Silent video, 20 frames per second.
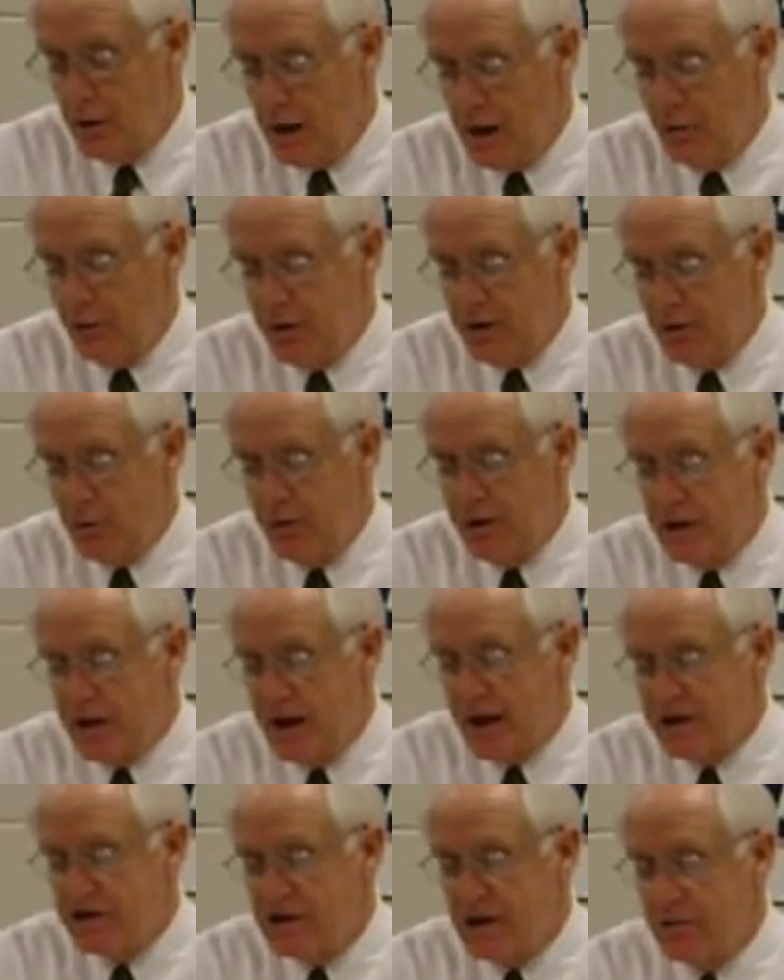And we
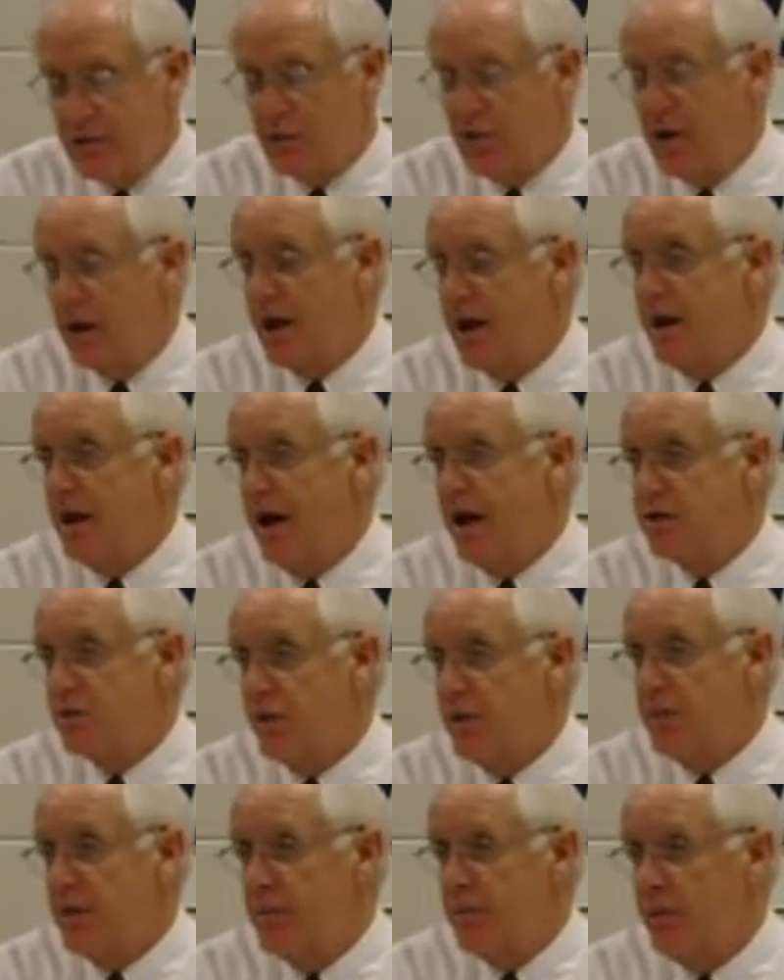can't seem to recognize
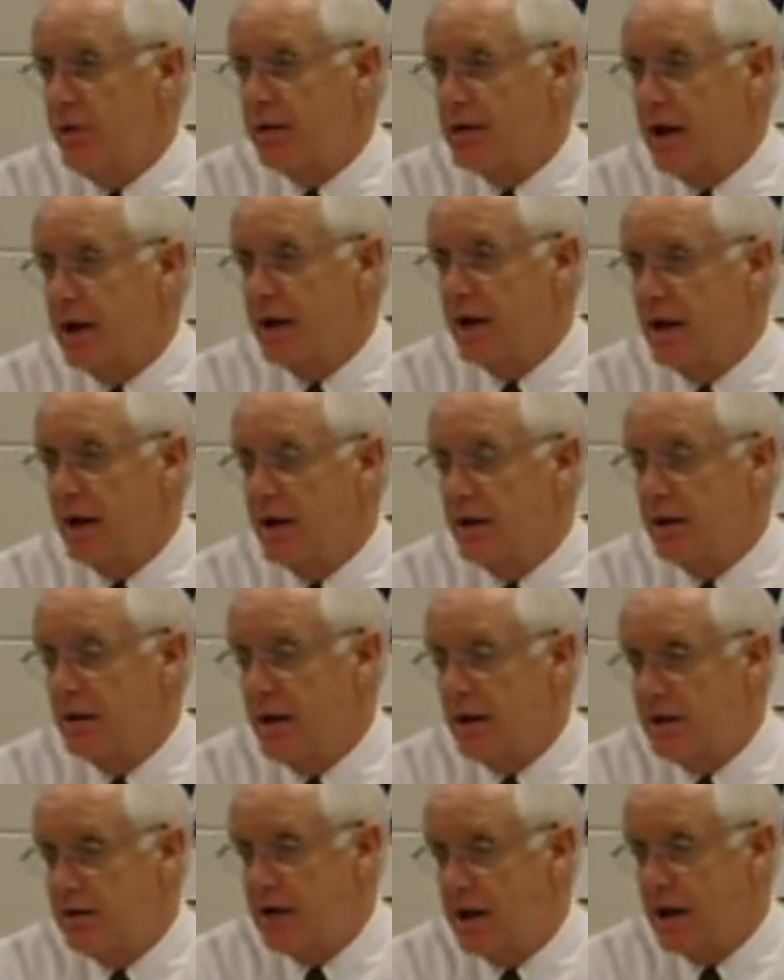when people are
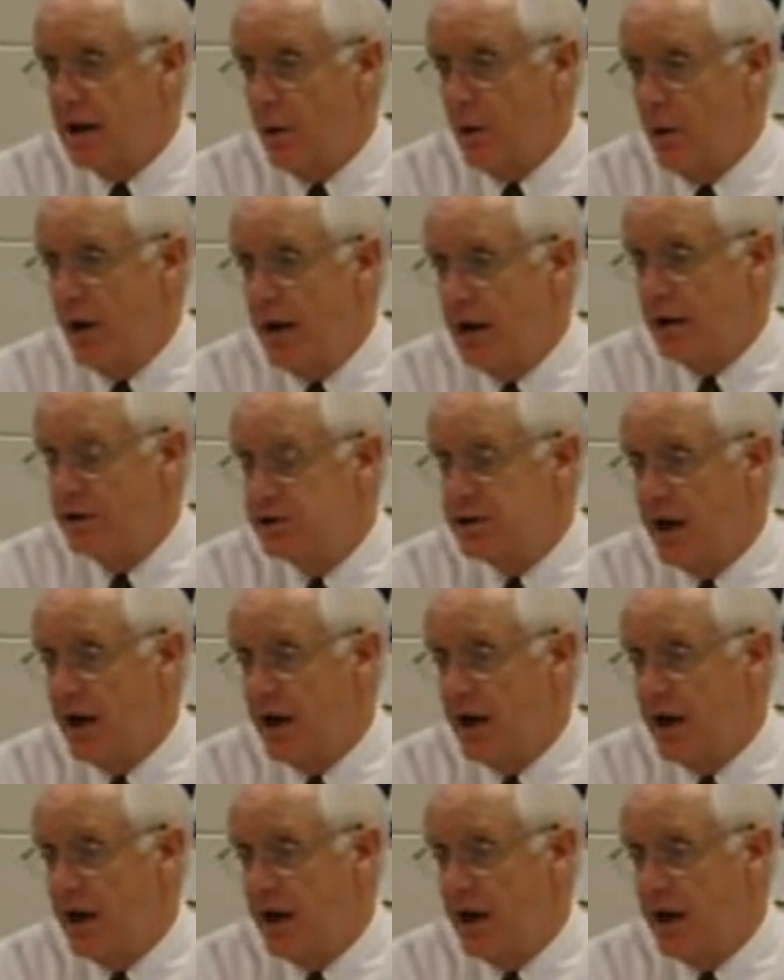taking away